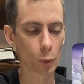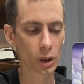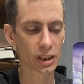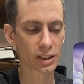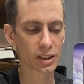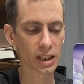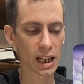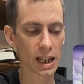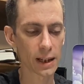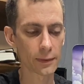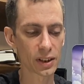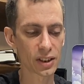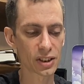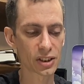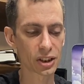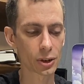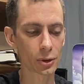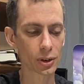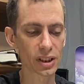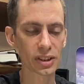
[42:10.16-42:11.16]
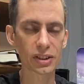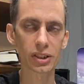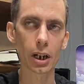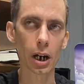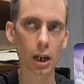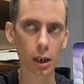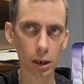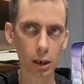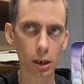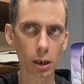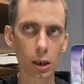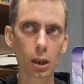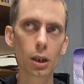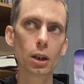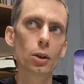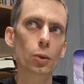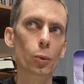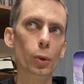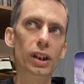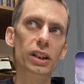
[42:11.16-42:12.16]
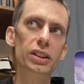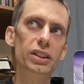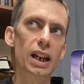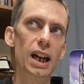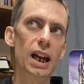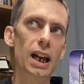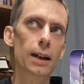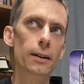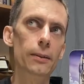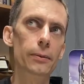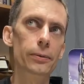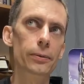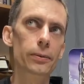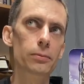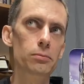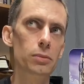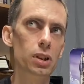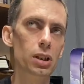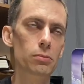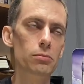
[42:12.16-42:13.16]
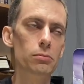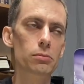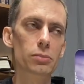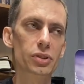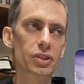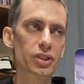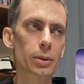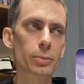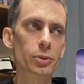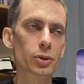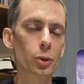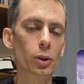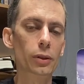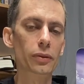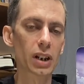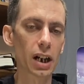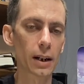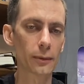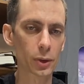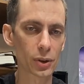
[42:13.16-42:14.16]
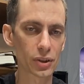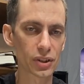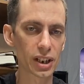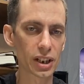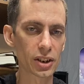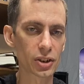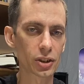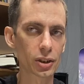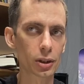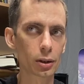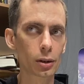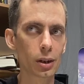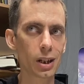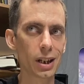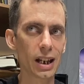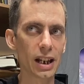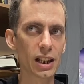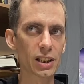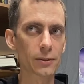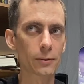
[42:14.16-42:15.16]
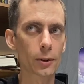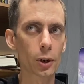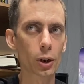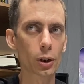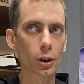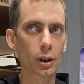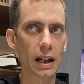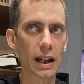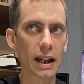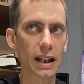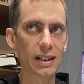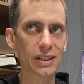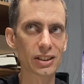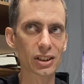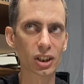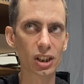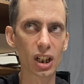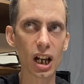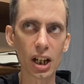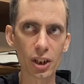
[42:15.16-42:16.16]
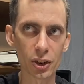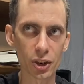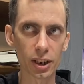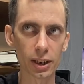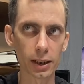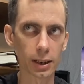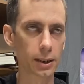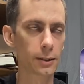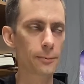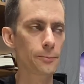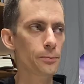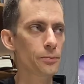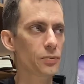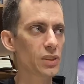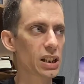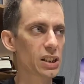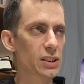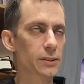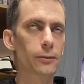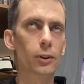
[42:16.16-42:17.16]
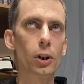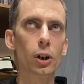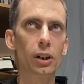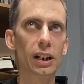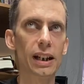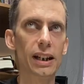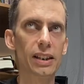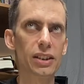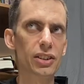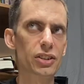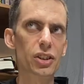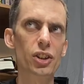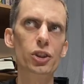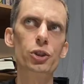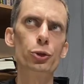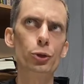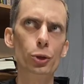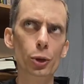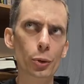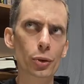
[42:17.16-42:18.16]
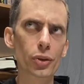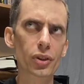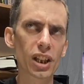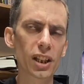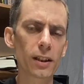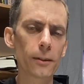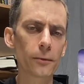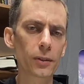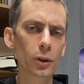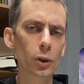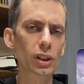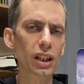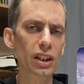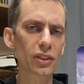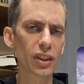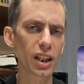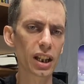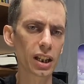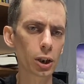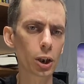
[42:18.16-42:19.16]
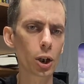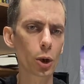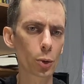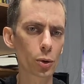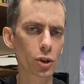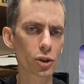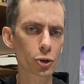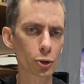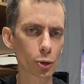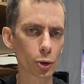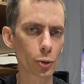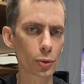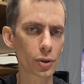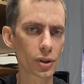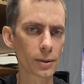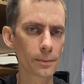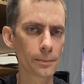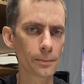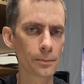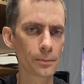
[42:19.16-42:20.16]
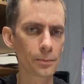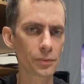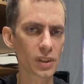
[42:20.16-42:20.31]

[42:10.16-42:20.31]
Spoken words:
wanting to have a serious talk, wanting to have some sort of conversation as far as logic, as far as the truth. They feel like they know the truth,